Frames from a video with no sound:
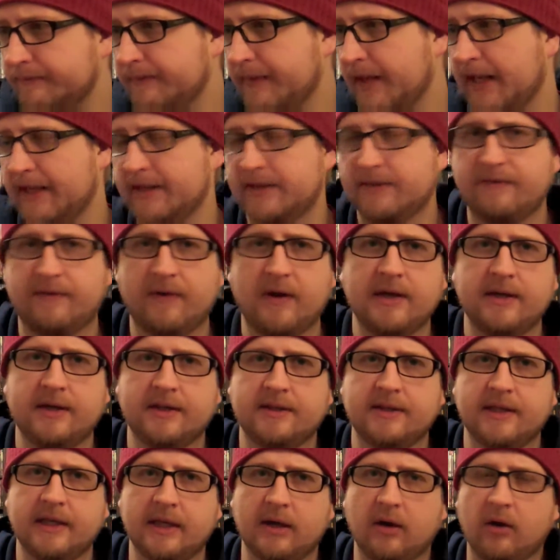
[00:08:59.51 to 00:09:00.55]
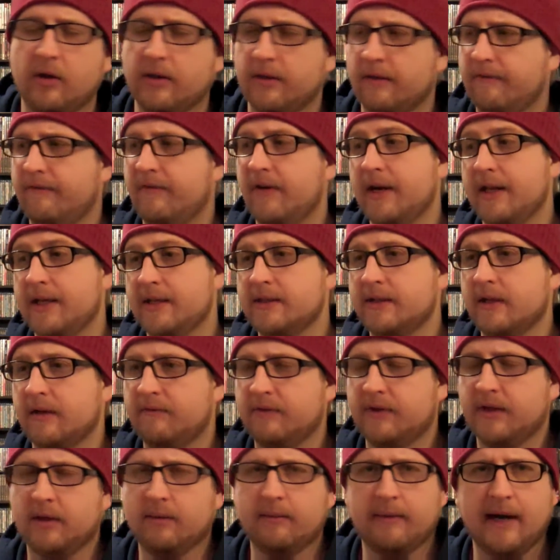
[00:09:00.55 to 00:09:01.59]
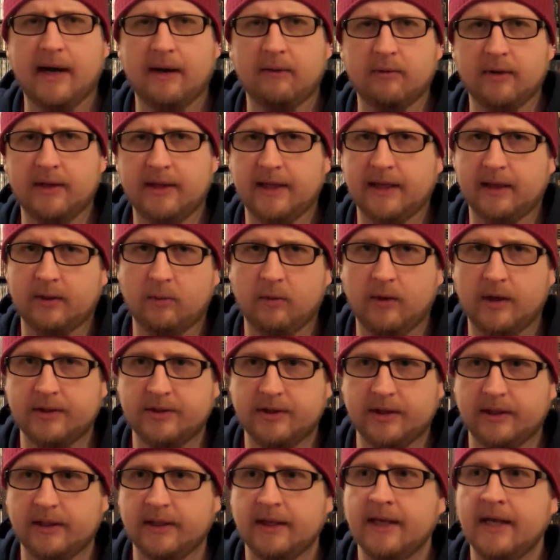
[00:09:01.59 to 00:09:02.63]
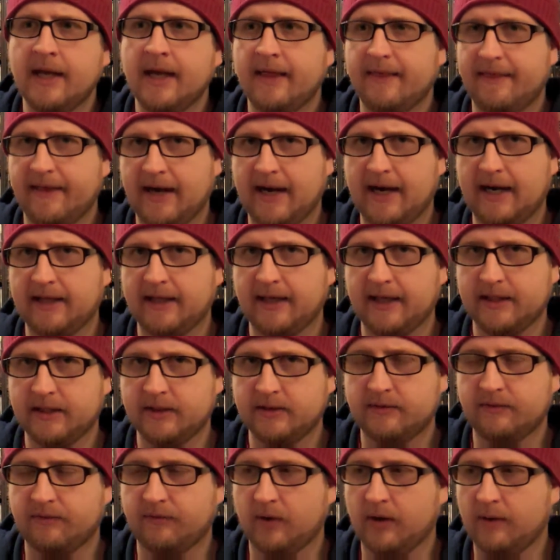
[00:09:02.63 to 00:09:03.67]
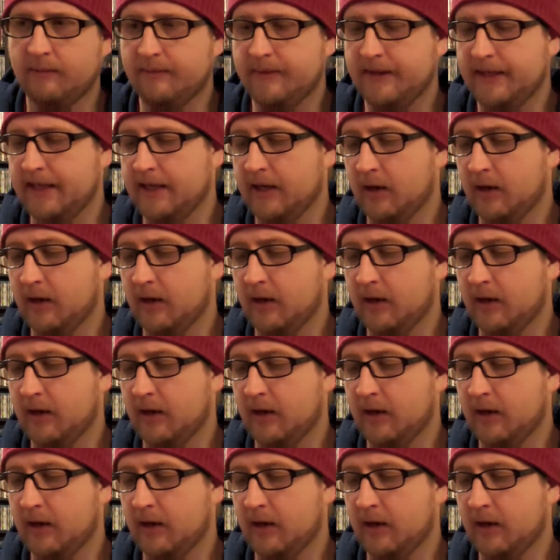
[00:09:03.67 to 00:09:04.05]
It's fun to see all the funny stuff in there, but I really like watching the highlights from the